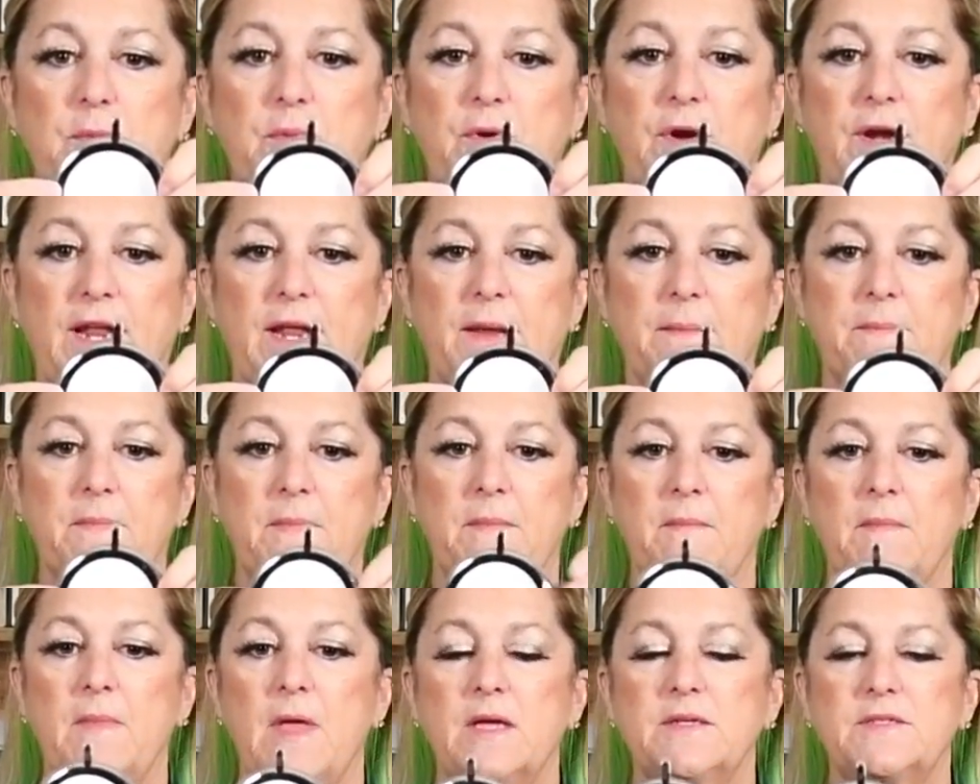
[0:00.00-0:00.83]
pretty.
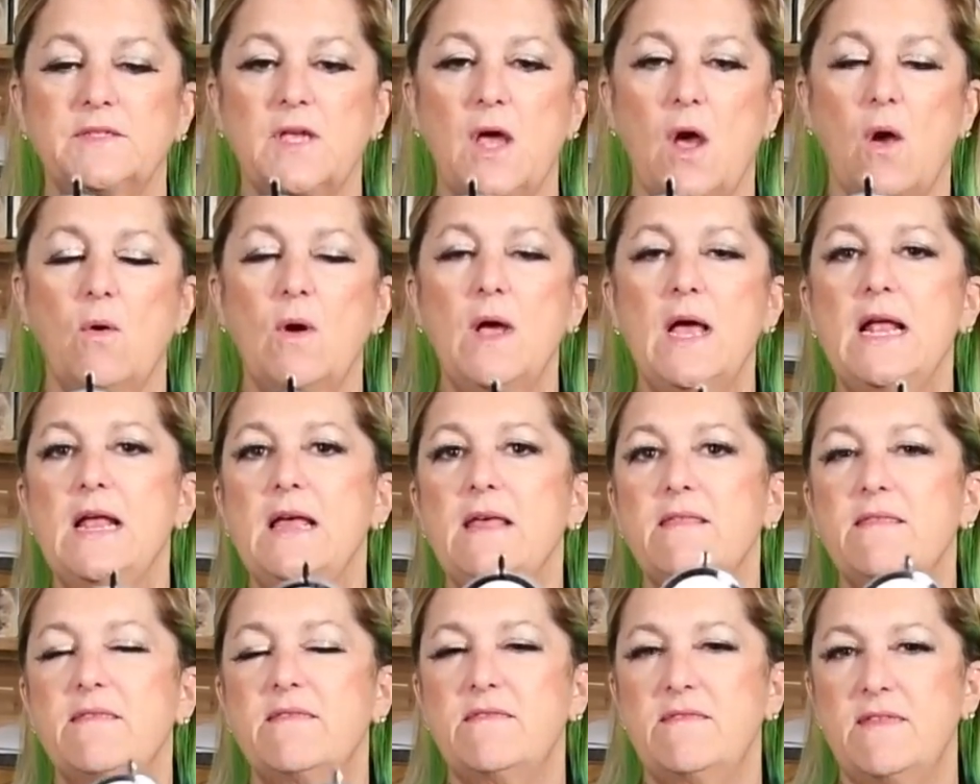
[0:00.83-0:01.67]
So
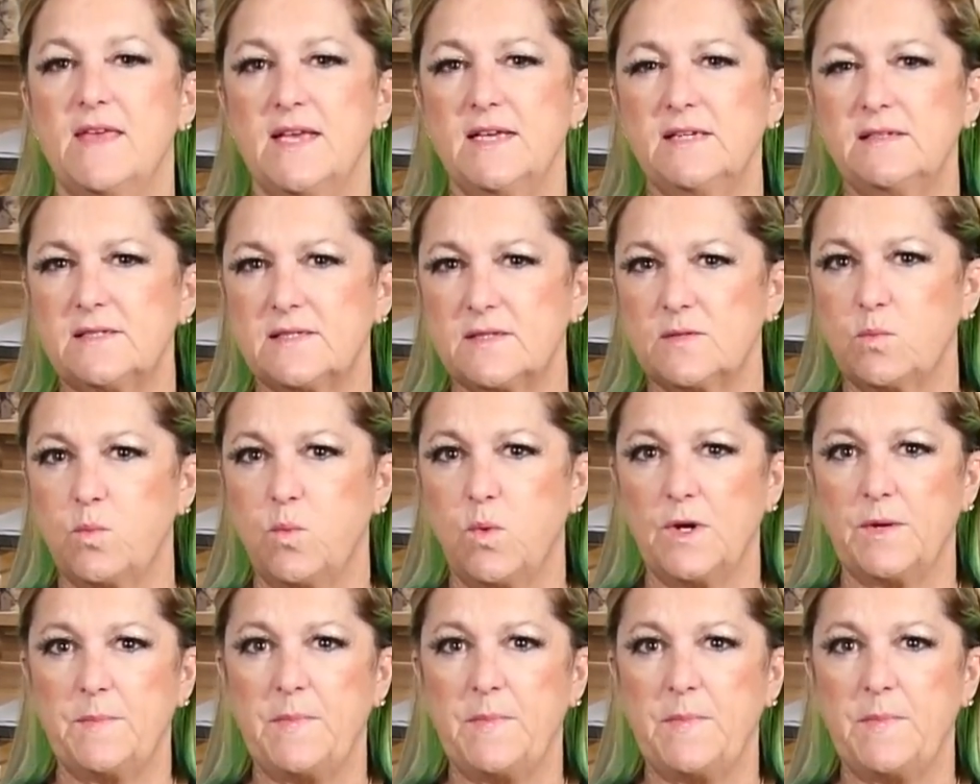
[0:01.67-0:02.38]
this would